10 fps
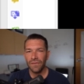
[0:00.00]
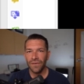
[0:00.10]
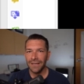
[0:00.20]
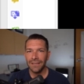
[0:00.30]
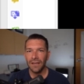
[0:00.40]

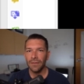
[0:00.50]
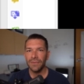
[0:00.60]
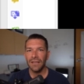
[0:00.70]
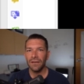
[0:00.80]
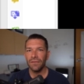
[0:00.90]
find an
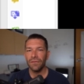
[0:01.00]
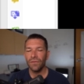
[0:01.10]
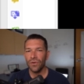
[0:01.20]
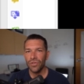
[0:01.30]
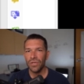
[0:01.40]
updated
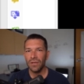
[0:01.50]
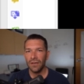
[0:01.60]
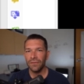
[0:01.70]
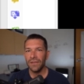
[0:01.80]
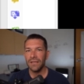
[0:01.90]
version
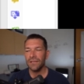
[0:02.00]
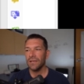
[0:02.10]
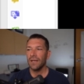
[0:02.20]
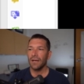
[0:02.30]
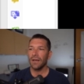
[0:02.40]
of this,
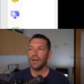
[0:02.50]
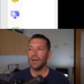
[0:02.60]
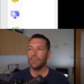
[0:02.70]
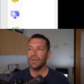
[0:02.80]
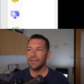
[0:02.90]

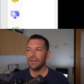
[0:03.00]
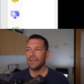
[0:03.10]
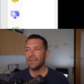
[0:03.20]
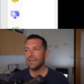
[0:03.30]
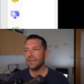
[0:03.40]
but
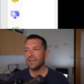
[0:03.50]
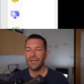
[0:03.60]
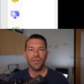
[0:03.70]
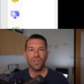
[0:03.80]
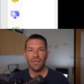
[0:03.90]
this is
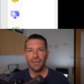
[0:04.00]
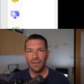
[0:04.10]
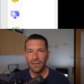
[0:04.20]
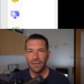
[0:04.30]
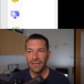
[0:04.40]
essentially
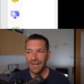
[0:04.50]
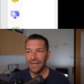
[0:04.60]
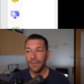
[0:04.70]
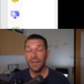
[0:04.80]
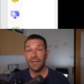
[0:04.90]
the
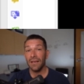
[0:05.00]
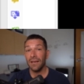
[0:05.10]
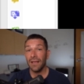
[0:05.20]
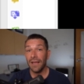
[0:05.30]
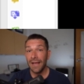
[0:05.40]
document
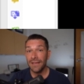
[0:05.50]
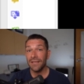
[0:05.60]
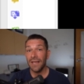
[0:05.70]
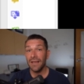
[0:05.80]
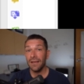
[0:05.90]
that
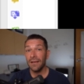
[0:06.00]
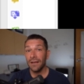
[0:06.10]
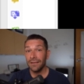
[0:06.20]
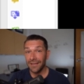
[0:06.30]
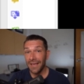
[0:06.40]
as a
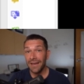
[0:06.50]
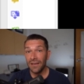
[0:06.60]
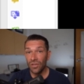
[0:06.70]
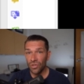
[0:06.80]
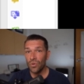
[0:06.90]

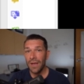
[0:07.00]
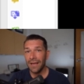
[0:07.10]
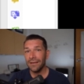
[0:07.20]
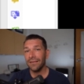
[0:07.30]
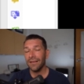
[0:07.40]
tenant you
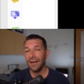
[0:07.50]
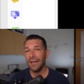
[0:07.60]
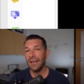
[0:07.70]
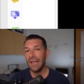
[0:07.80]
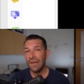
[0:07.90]
had to
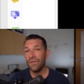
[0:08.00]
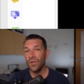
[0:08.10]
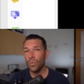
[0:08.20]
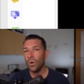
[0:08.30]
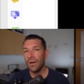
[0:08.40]
sign if
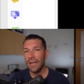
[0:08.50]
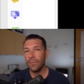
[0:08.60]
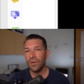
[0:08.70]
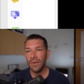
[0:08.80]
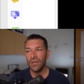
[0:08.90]
you weren't
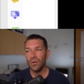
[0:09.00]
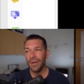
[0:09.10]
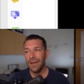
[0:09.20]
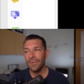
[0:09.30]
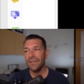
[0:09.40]
able to make your
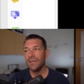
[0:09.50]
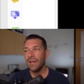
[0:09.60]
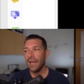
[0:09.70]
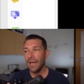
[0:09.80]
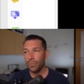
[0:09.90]
payments
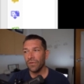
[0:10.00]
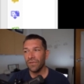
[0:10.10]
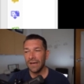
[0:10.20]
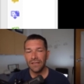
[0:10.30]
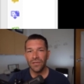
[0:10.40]
and
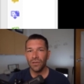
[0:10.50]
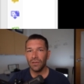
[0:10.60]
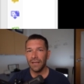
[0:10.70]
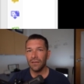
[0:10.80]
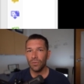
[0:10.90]
provide it to your
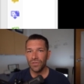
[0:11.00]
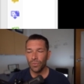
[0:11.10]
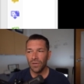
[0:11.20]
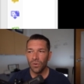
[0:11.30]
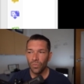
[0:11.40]
landlord.
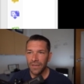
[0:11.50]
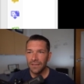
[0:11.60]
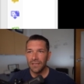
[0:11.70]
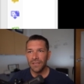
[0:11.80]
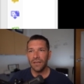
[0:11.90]
So we're going to read
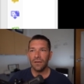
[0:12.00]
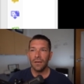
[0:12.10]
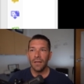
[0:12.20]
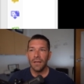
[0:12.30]
this here